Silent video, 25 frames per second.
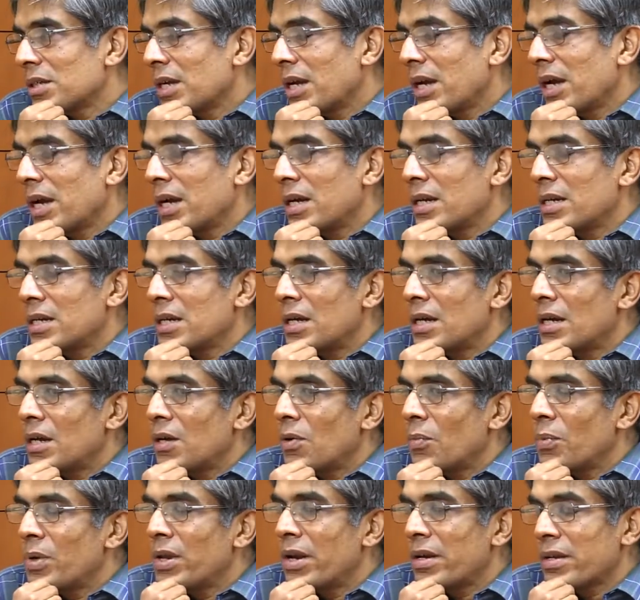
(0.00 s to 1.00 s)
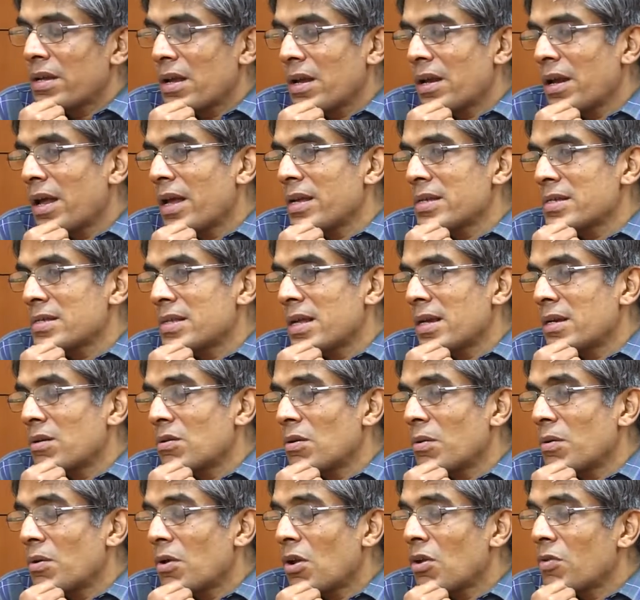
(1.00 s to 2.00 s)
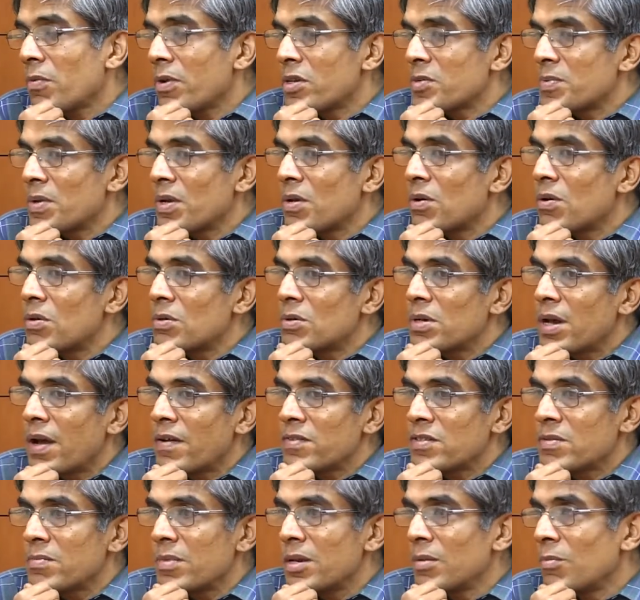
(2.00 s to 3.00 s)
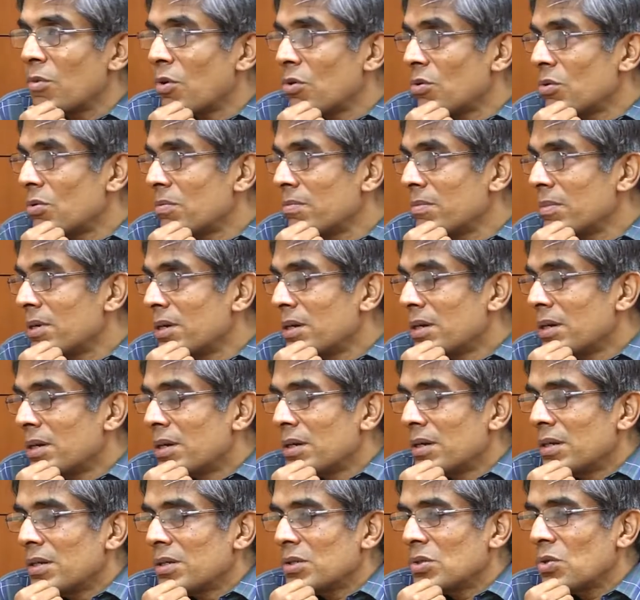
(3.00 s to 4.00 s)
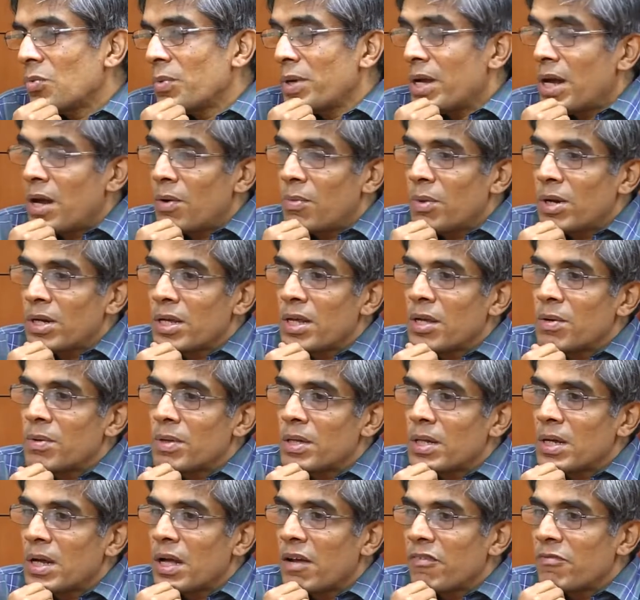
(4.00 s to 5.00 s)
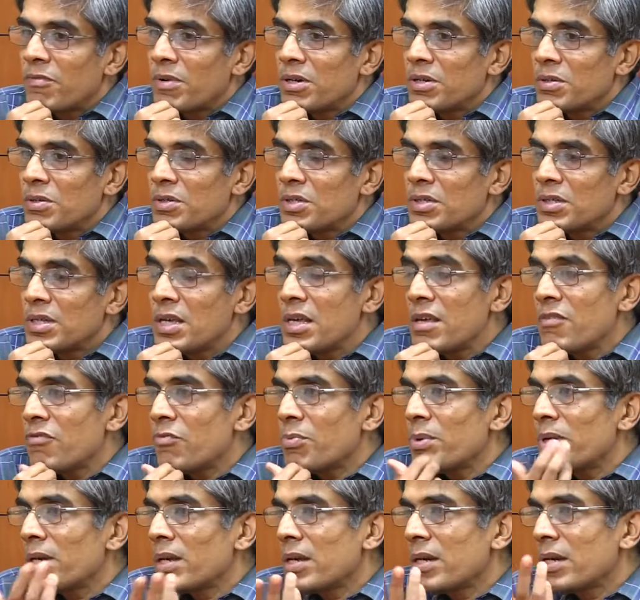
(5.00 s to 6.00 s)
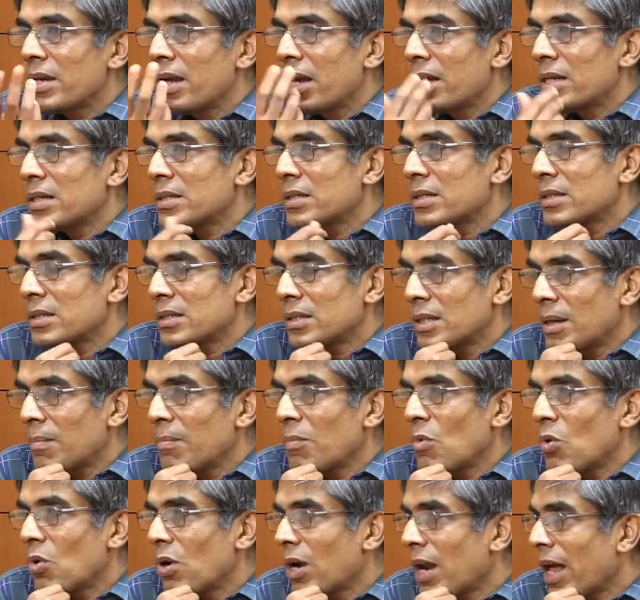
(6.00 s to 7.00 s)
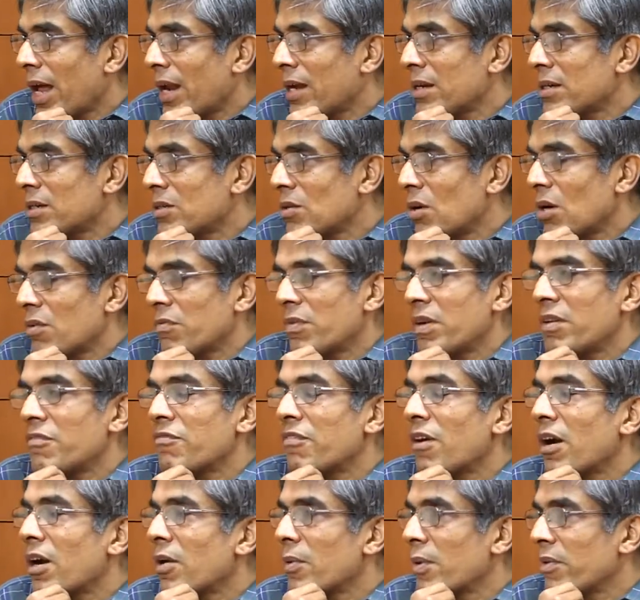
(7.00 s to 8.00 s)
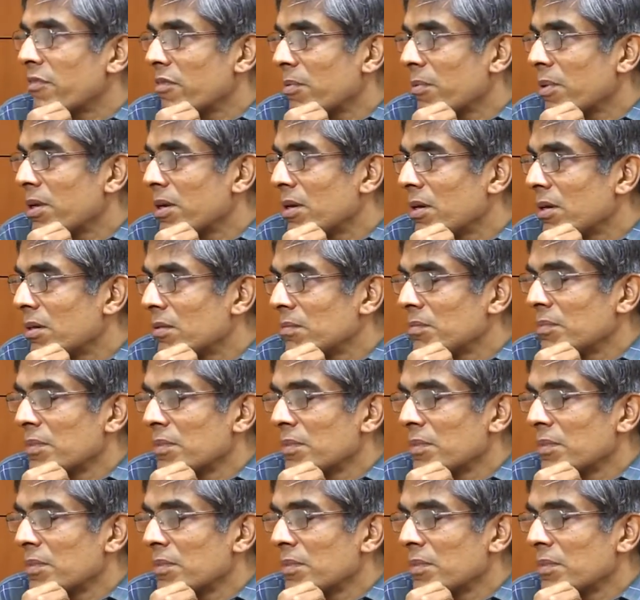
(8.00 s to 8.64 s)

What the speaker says: And we recognize that it will always be good to have some elbow room. So we are working with the government to see if we can get some more land not very far away from here.